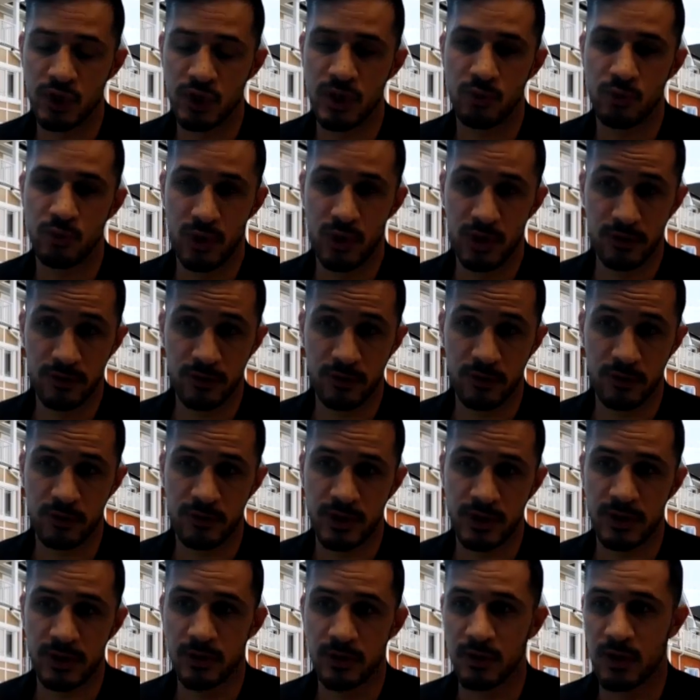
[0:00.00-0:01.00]
on
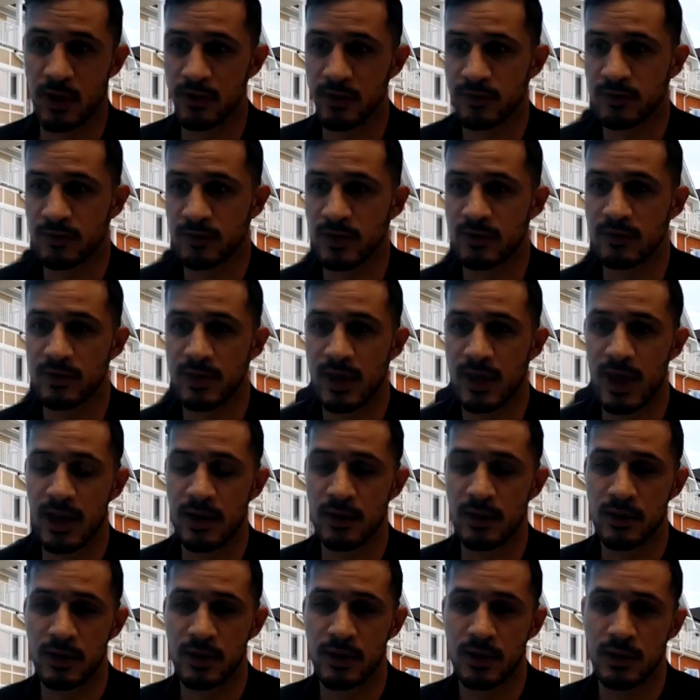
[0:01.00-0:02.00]
rentals, and the law says that
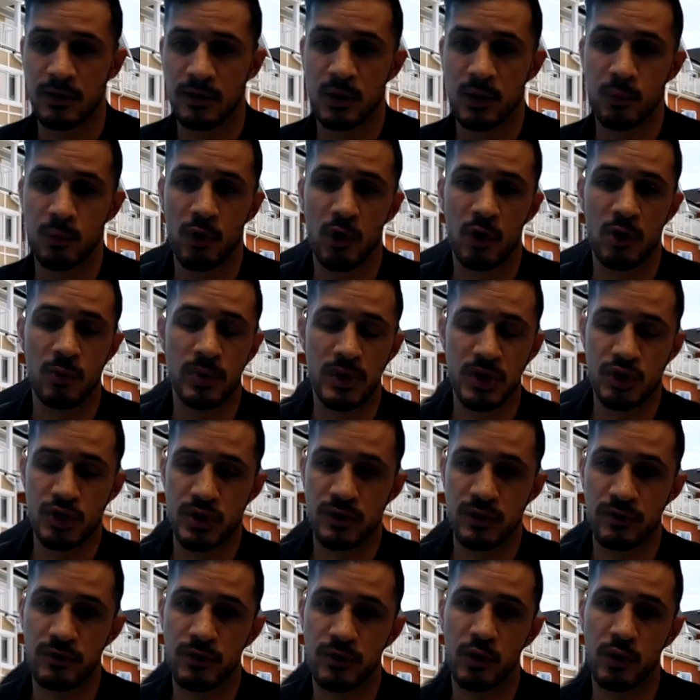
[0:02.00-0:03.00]
the
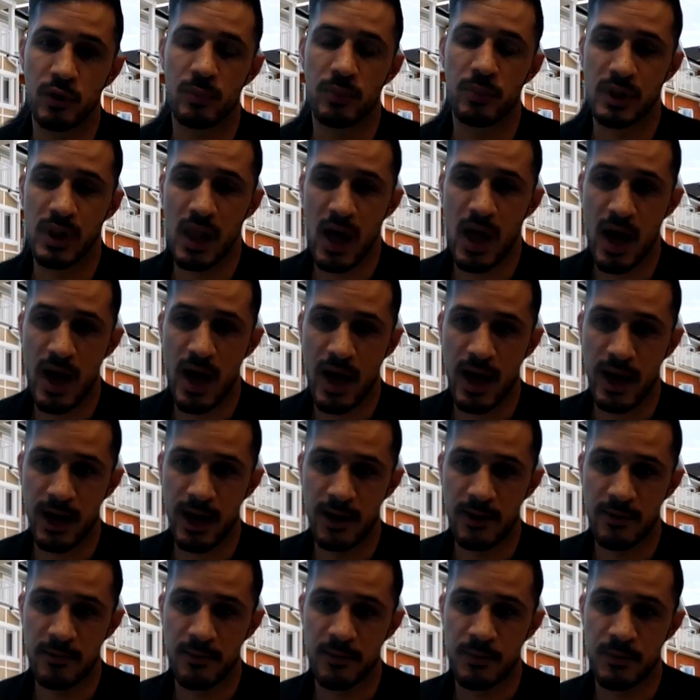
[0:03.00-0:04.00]
prohibitions don't
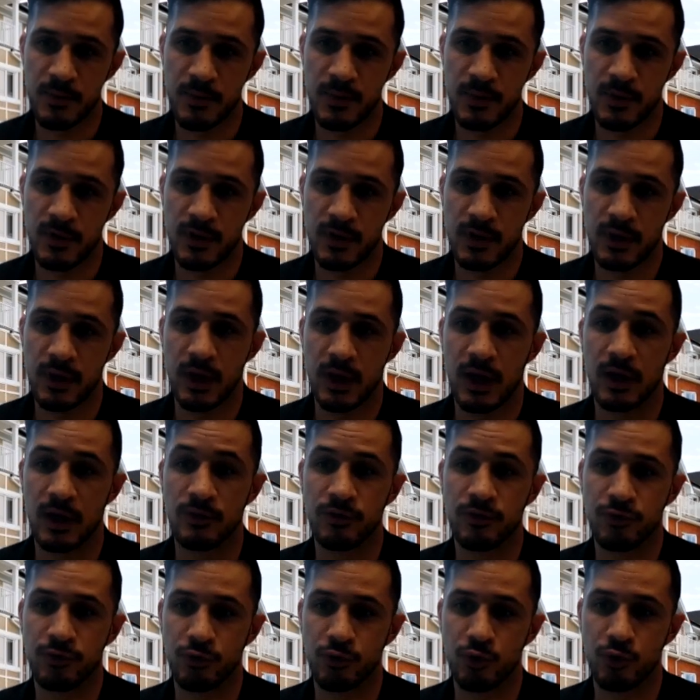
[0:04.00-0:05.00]
apply
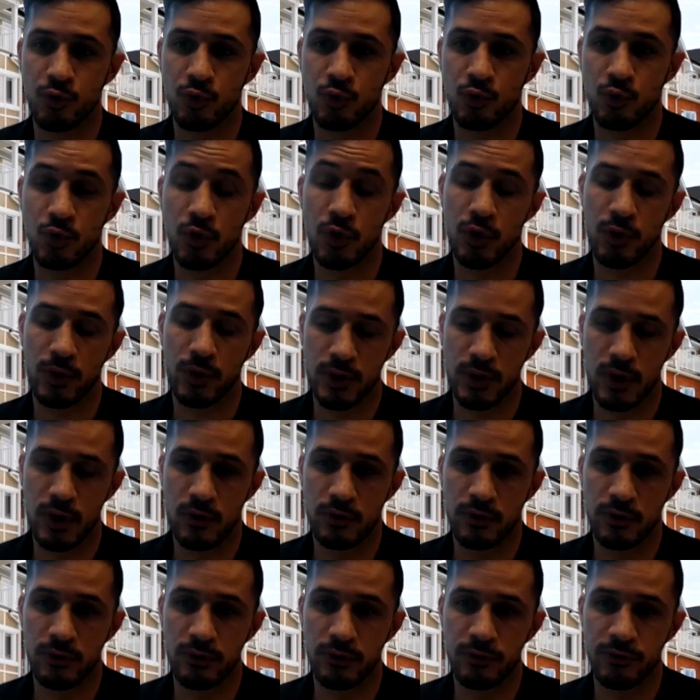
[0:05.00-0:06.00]
to current
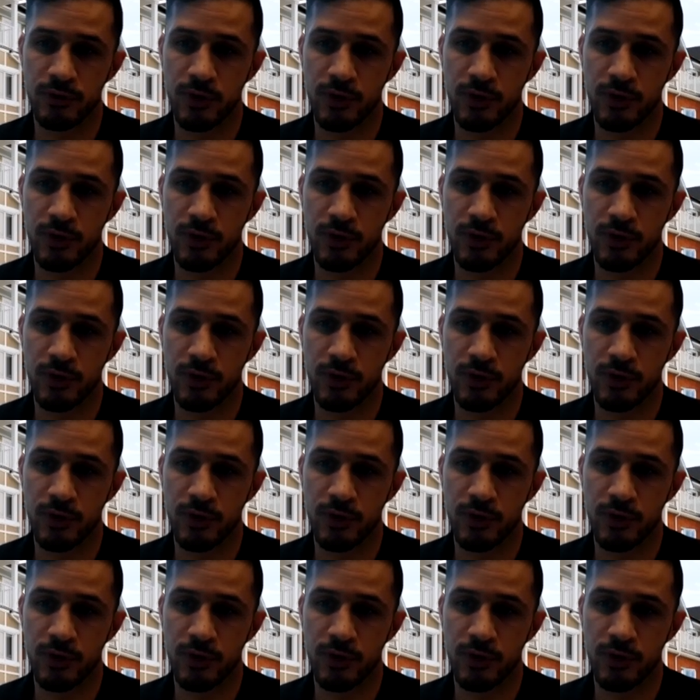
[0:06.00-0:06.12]
owners.